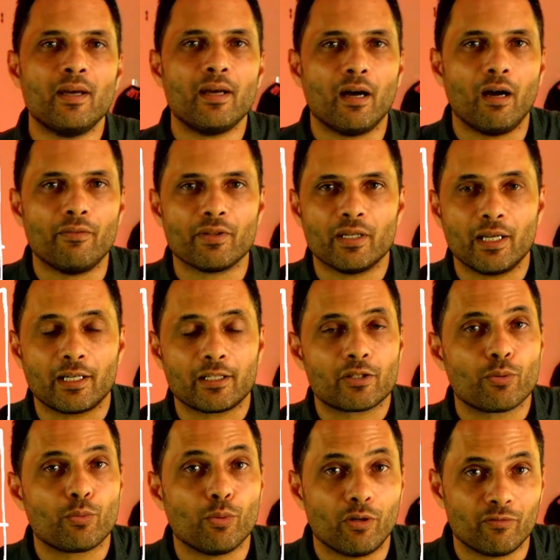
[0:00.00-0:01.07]
over the next
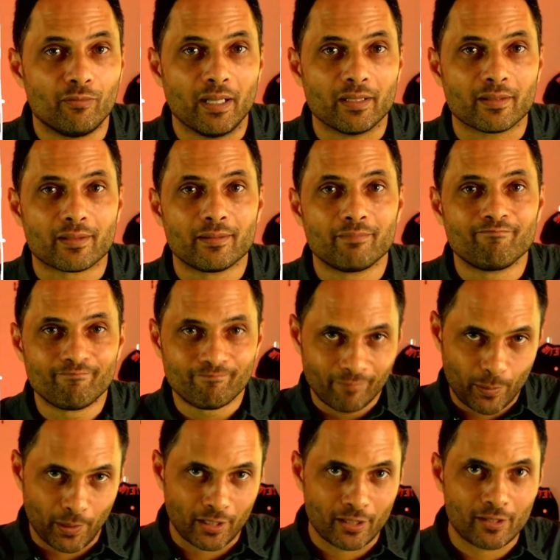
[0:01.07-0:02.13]
12 months.
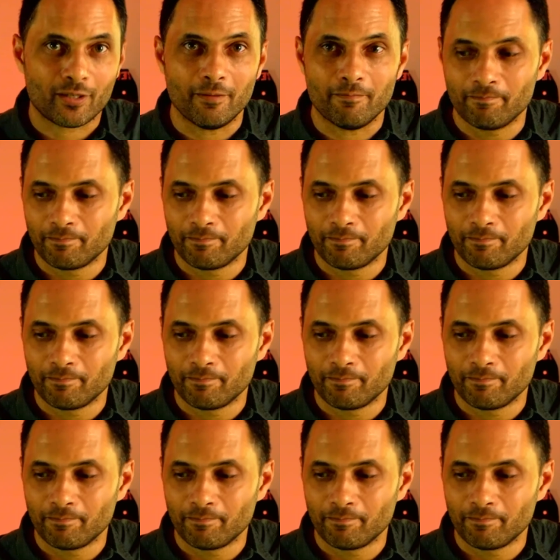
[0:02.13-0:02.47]
Speak to you soon.